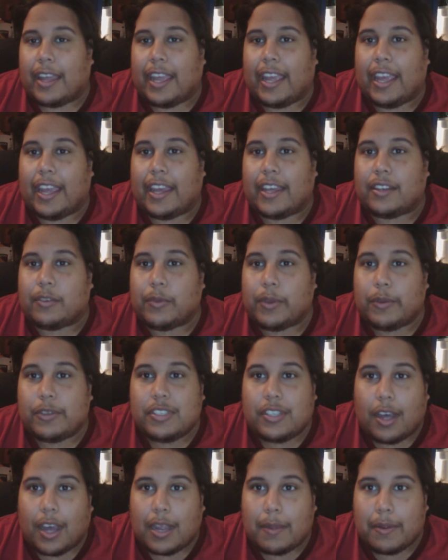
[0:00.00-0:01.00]
And we
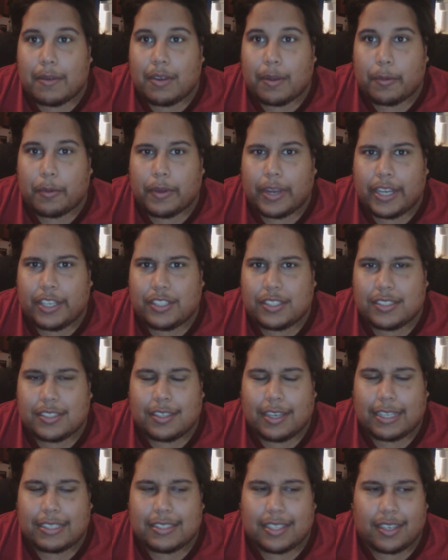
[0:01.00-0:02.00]
would talk about reparations,
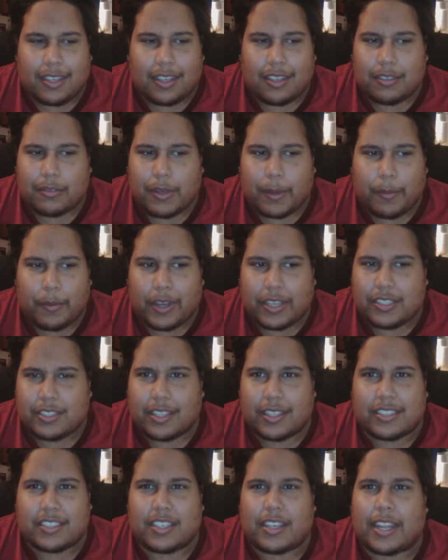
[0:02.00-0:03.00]
and I said, oh,
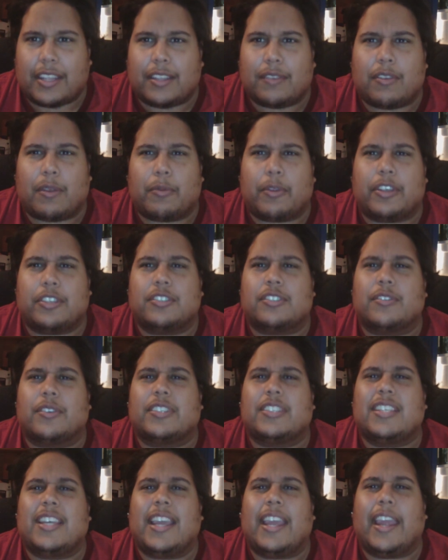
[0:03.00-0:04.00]
reparations, and I said, I think reparations are
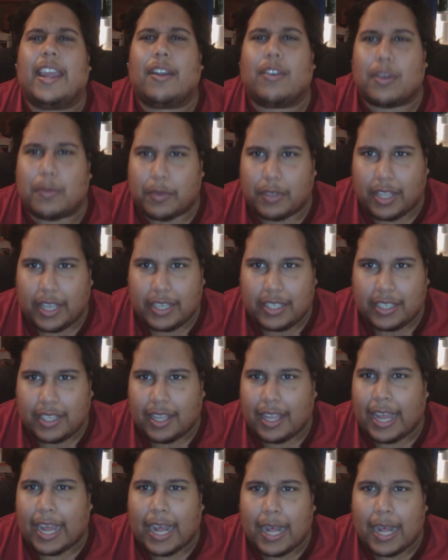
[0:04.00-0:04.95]
a terrible idea,